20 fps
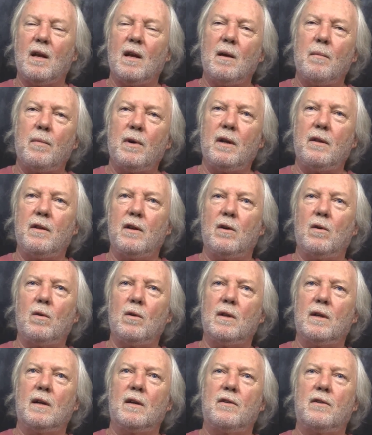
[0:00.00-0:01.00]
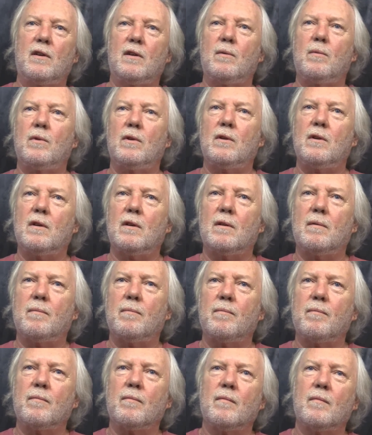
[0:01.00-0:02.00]
But in the old days, they would, um,
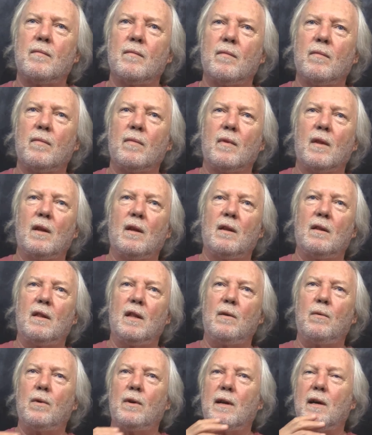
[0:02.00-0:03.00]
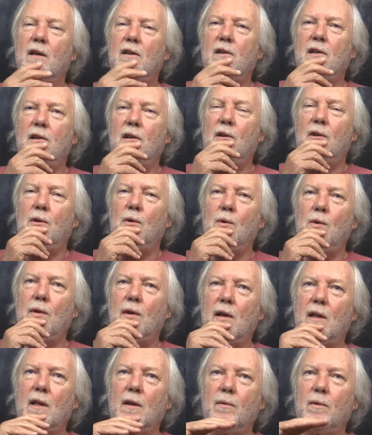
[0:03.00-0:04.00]
they wouldn't actually do
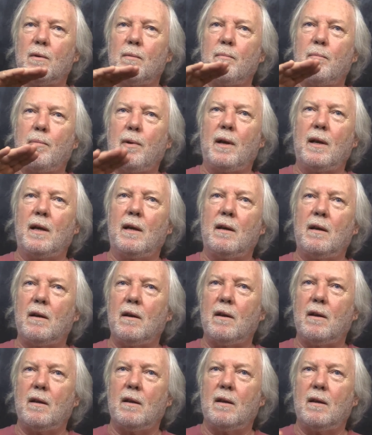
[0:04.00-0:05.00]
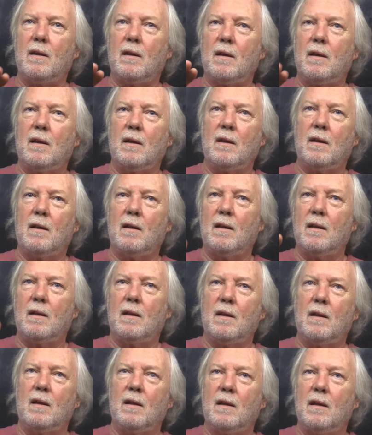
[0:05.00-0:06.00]
that. They would blend
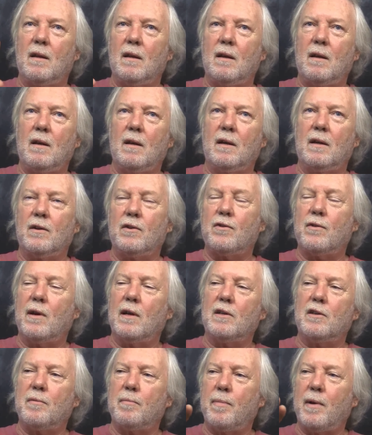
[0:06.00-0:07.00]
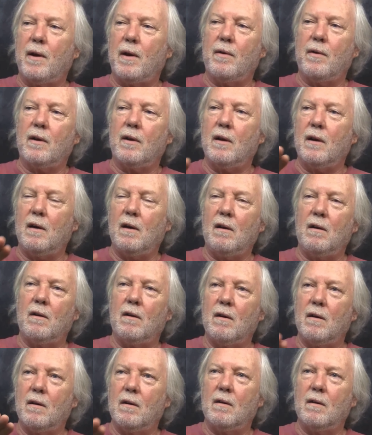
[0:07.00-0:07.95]
like a transparent color